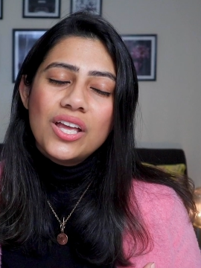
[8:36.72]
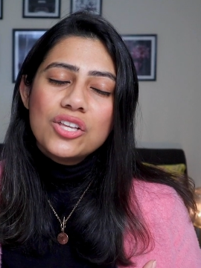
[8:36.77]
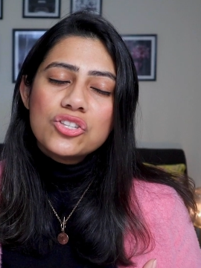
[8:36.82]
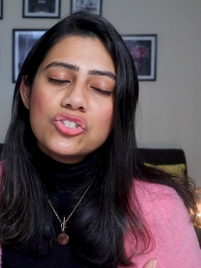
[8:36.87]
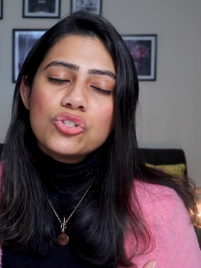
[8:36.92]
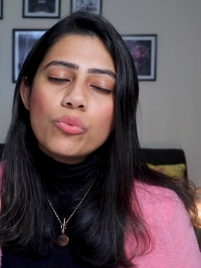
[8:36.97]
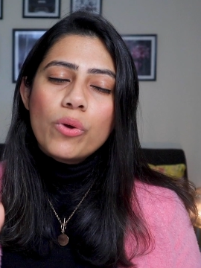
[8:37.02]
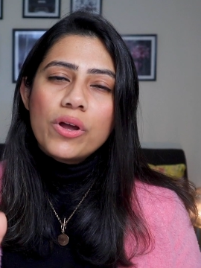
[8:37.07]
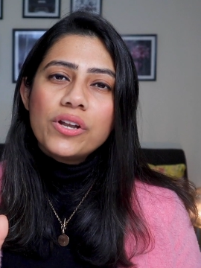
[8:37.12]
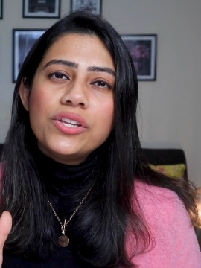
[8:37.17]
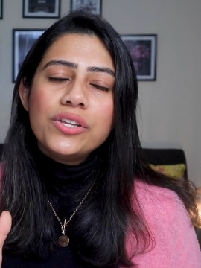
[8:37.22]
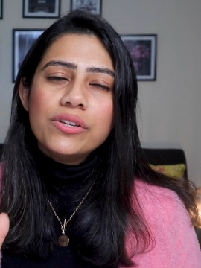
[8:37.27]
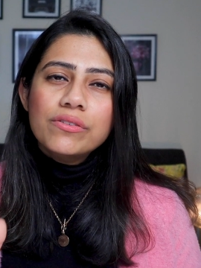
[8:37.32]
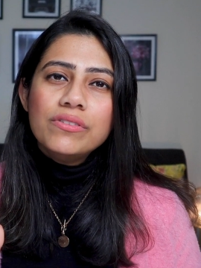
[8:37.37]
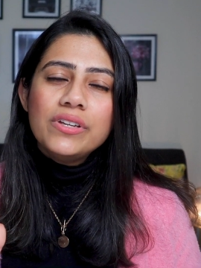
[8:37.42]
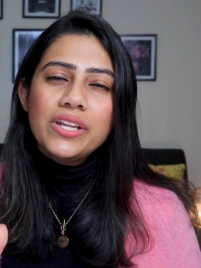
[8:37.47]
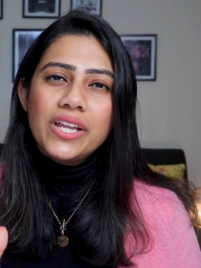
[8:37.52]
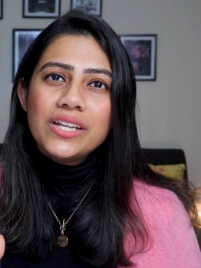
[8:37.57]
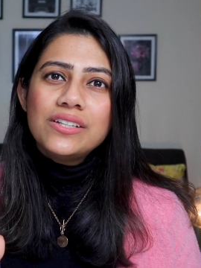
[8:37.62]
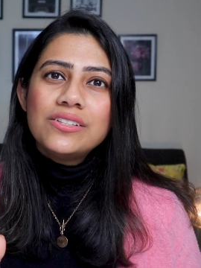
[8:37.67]
So what
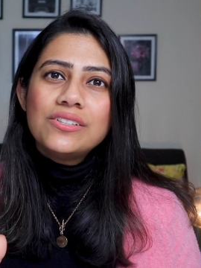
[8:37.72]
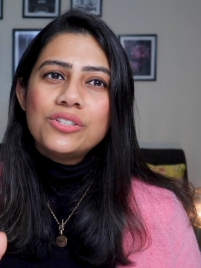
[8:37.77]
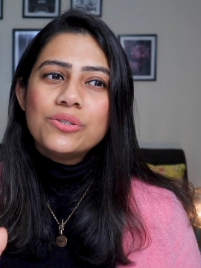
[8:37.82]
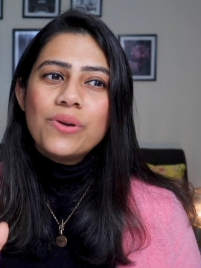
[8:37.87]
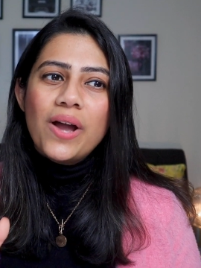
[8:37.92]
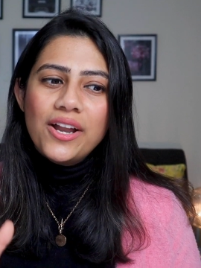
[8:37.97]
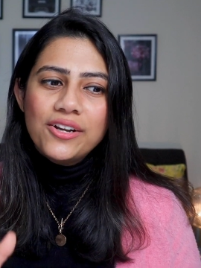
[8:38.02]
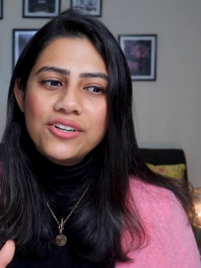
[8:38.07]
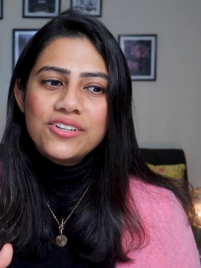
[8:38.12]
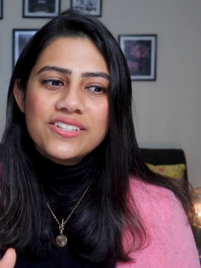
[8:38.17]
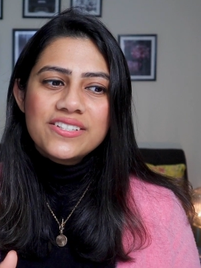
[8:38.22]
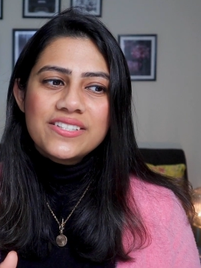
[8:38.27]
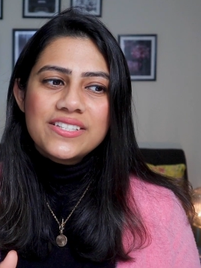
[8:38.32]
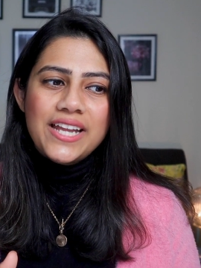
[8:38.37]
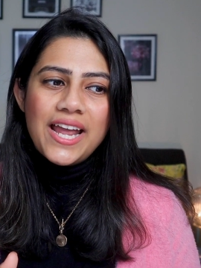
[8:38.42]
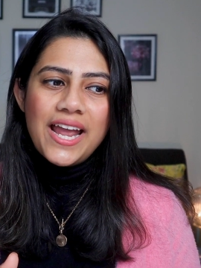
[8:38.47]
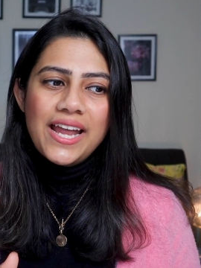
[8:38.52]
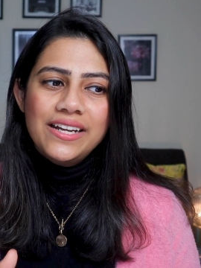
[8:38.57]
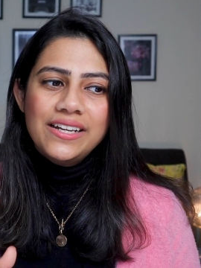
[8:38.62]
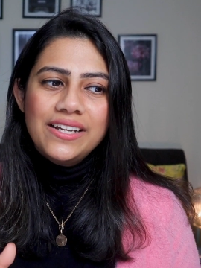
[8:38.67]
you need to
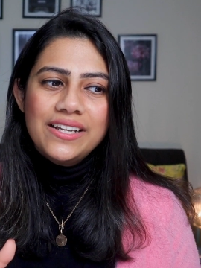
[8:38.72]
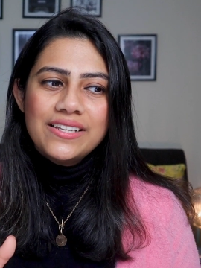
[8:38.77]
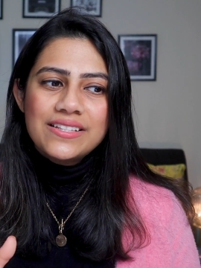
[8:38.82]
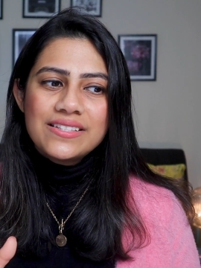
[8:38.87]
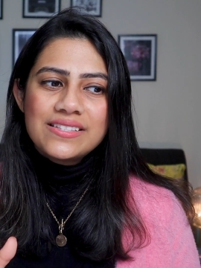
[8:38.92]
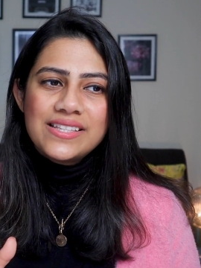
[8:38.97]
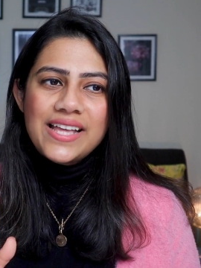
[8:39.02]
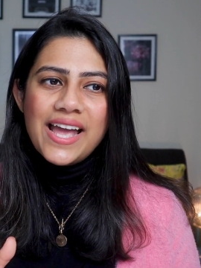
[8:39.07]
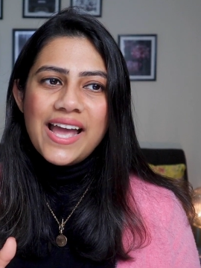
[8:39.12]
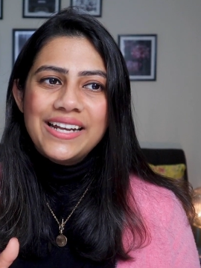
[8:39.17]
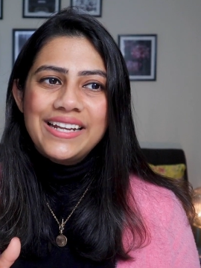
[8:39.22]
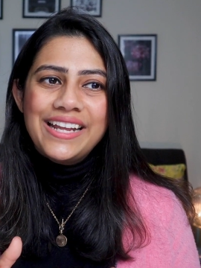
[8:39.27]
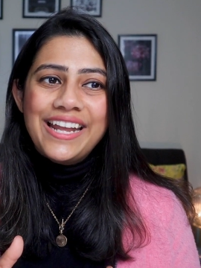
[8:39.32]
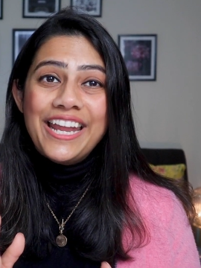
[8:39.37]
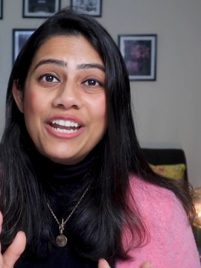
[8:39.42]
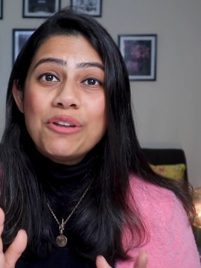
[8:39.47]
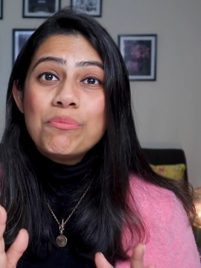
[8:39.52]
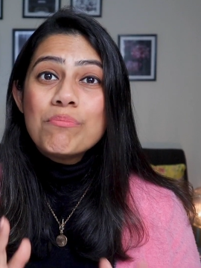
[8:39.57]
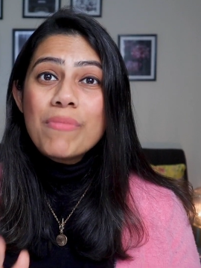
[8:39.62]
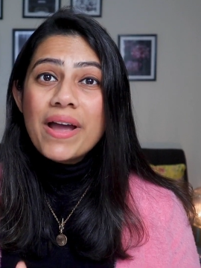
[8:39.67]
understand is that
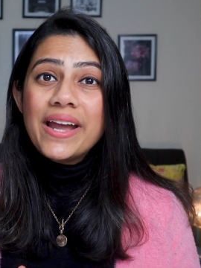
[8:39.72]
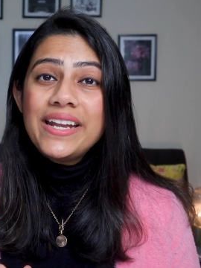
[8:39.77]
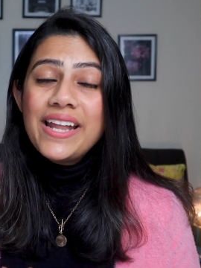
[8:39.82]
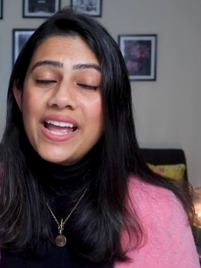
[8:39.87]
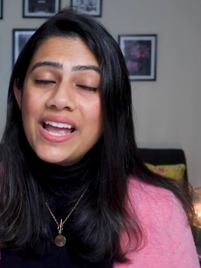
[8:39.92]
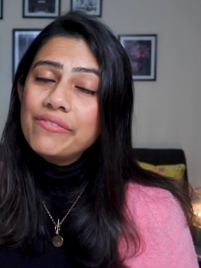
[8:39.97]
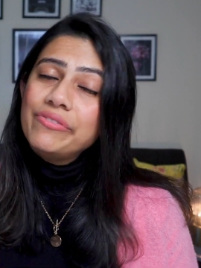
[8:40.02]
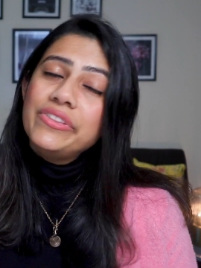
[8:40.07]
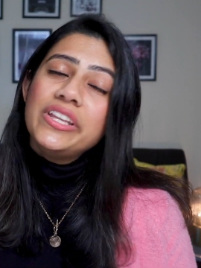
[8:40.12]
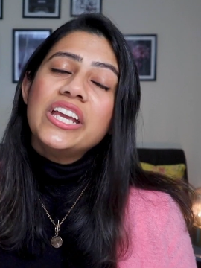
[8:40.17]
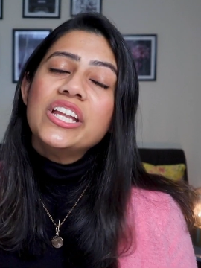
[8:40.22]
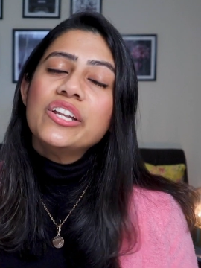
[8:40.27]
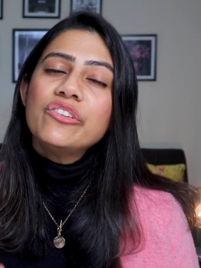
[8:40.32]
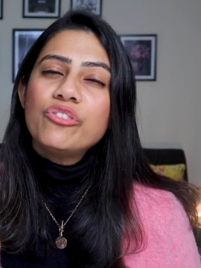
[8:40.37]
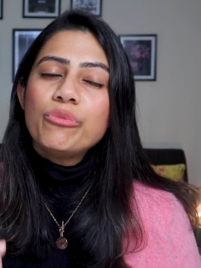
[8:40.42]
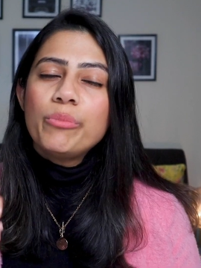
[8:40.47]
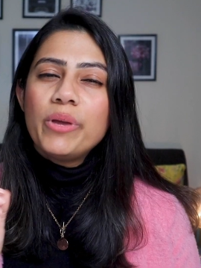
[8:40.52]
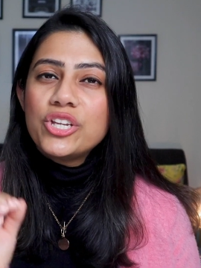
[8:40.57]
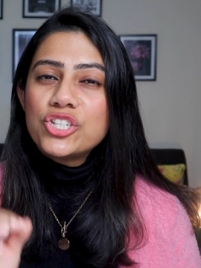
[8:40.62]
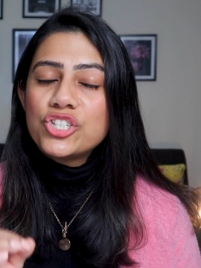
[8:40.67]
it might have the
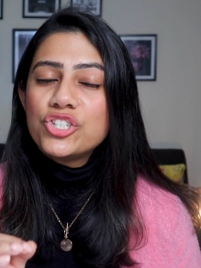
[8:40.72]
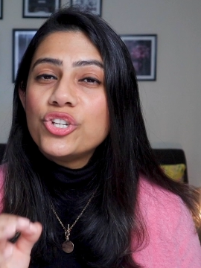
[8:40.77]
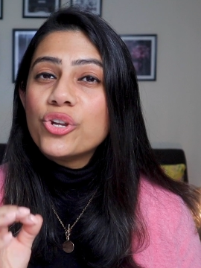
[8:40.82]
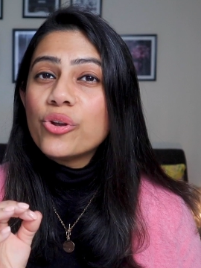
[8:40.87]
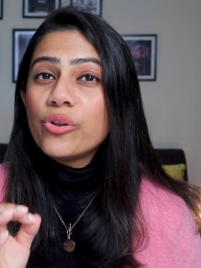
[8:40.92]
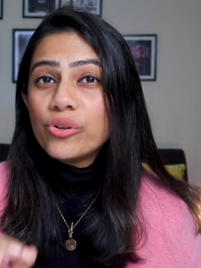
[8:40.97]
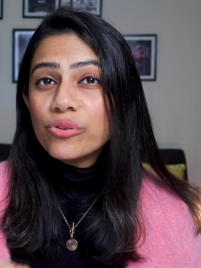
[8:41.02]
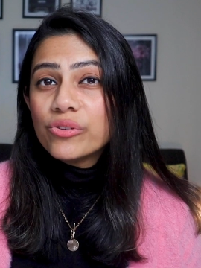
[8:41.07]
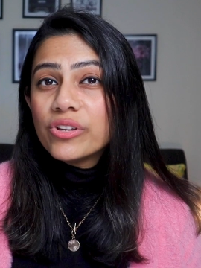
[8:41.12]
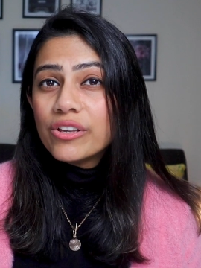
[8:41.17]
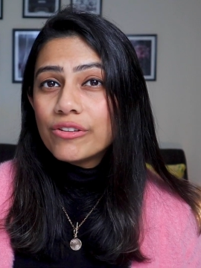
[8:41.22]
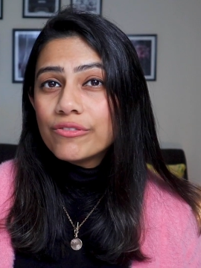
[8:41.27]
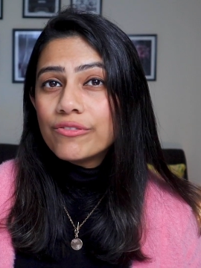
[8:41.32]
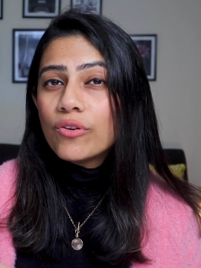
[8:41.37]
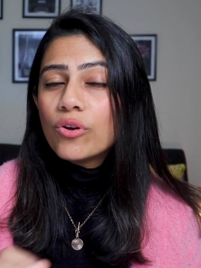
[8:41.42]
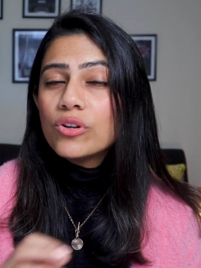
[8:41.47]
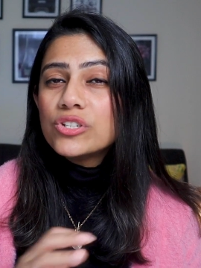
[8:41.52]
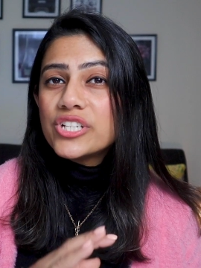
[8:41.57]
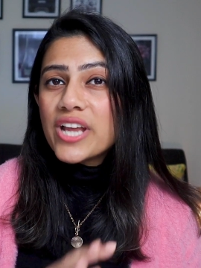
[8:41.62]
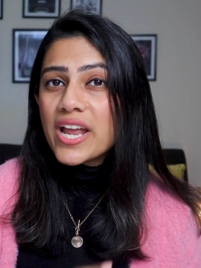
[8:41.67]
information you're looking
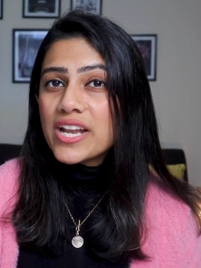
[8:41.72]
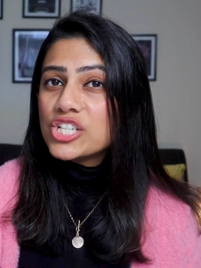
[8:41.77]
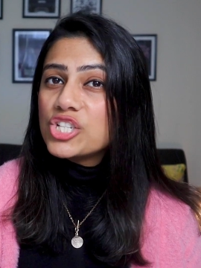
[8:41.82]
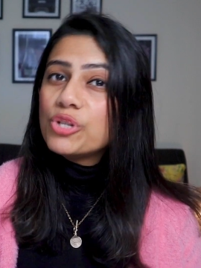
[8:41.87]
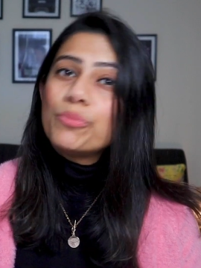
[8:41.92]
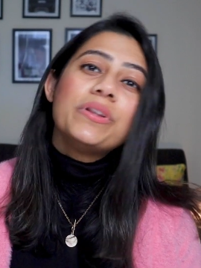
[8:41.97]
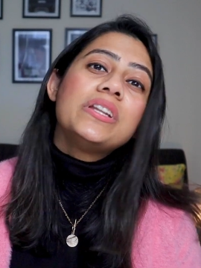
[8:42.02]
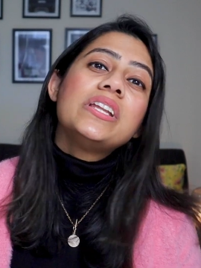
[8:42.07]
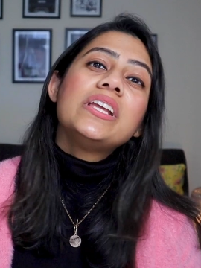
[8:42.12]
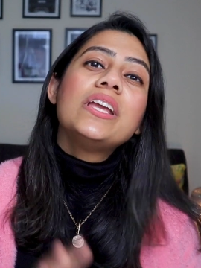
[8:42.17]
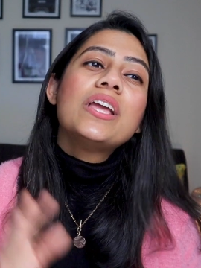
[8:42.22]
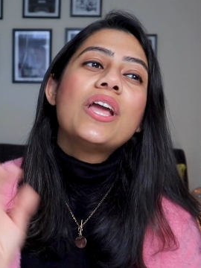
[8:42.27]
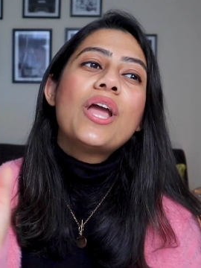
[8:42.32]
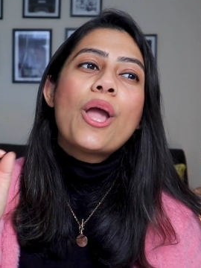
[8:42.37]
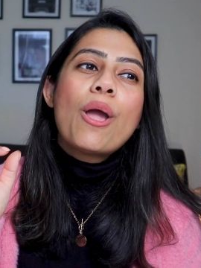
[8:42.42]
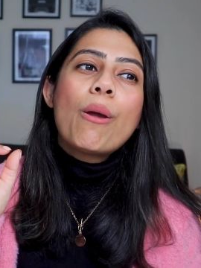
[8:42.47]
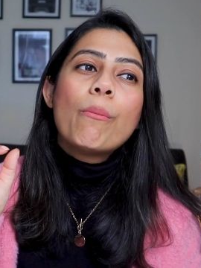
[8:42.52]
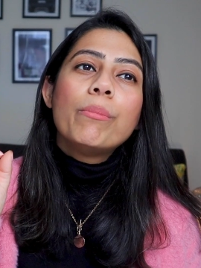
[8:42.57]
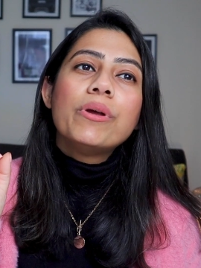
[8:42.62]
for, ChatGPT,